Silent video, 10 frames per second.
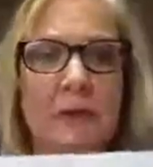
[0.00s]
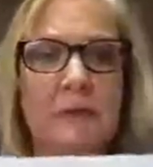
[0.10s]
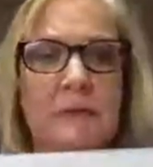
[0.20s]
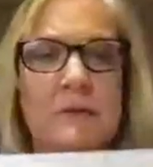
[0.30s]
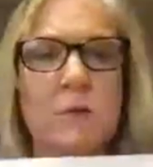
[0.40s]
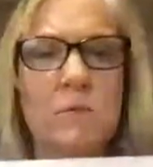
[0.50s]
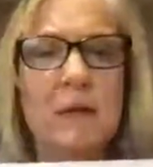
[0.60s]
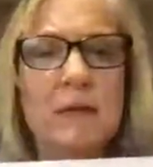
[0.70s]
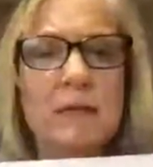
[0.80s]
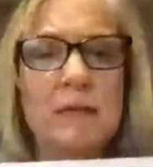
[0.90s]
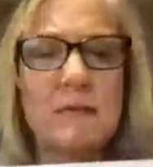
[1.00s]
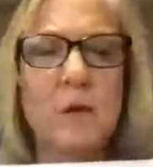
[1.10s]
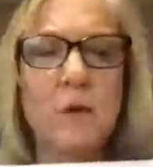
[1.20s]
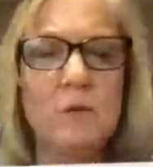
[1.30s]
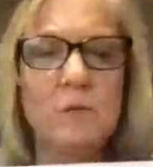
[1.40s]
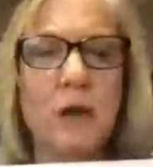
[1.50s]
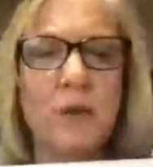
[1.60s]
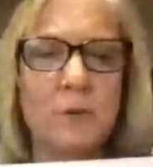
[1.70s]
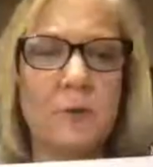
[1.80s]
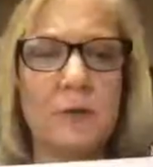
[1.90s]
So one is
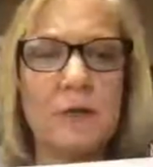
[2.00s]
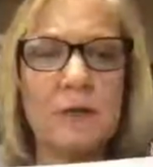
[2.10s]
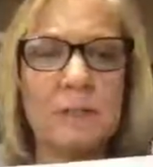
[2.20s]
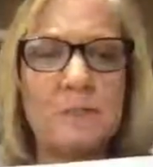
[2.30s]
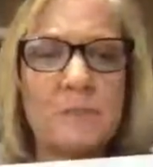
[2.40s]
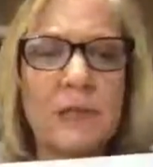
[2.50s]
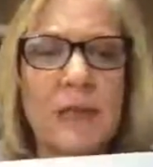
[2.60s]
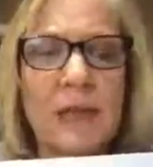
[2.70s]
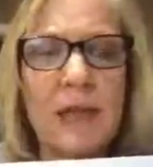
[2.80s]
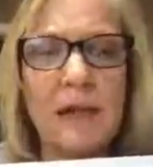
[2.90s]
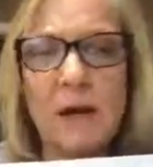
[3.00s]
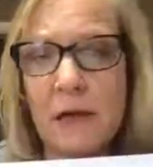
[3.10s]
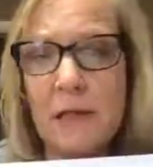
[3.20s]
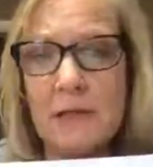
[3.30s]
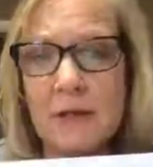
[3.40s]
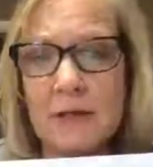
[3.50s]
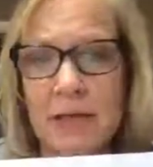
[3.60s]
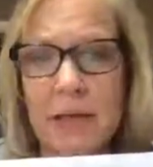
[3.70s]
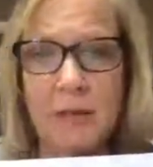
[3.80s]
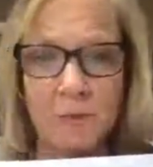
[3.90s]
code.org, and on there they
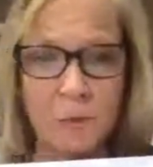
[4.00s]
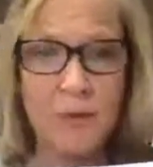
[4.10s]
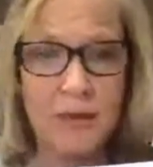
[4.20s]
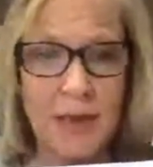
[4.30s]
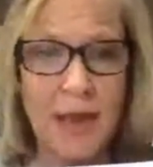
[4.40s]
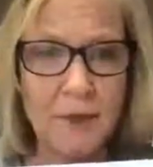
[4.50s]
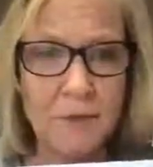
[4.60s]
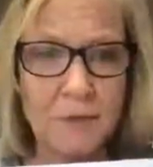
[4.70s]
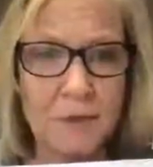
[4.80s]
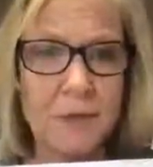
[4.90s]
have a 1 hour